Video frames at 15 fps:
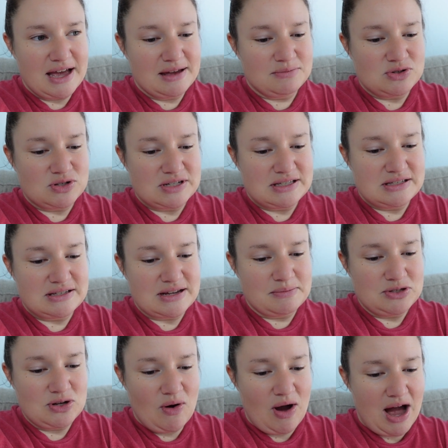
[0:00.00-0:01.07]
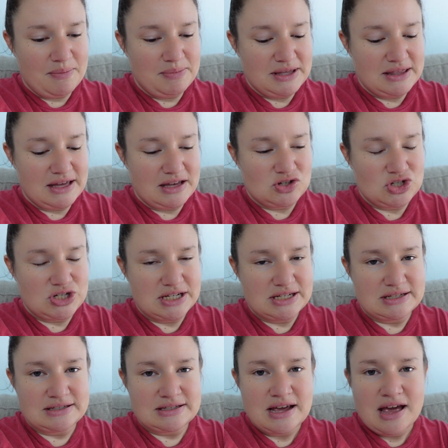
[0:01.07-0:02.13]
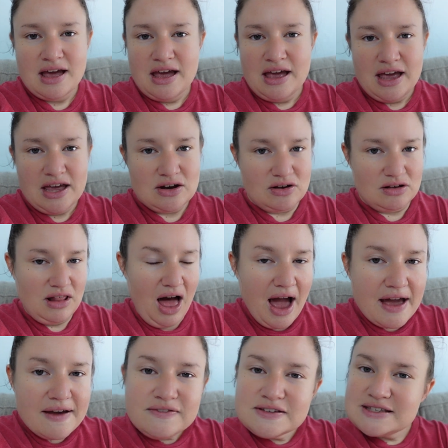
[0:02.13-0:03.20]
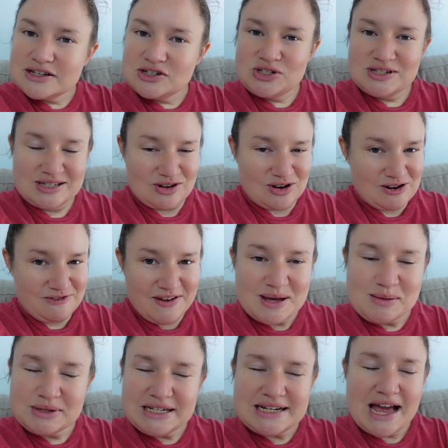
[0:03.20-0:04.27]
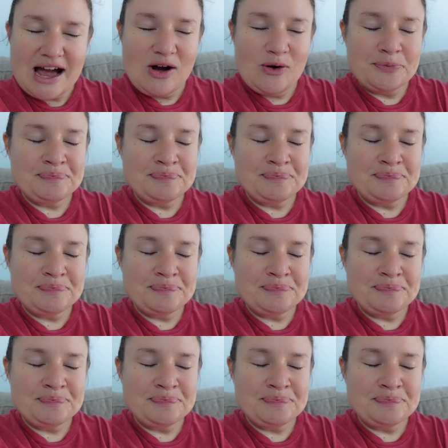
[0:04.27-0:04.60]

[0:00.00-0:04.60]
I'm just, I'm so happy that she is in our lives, that she's in our family now.